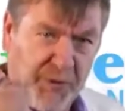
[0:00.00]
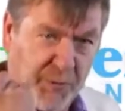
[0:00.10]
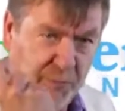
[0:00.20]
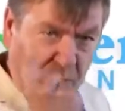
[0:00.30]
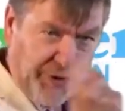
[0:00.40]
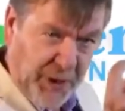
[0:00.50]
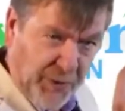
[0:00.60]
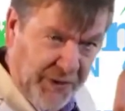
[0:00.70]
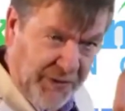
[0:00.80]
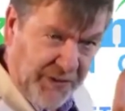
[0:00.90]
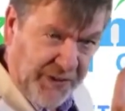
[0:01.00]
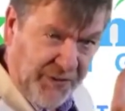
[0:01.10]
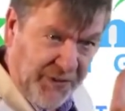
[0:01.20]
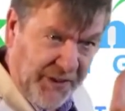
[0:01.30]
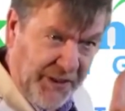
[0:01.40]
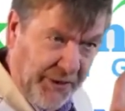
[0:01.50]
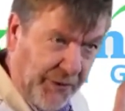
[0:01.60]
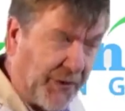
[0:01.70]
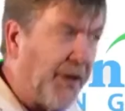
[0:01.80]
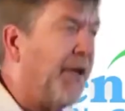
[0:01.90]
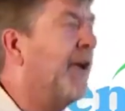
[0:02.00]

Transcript: They're put out into the ear,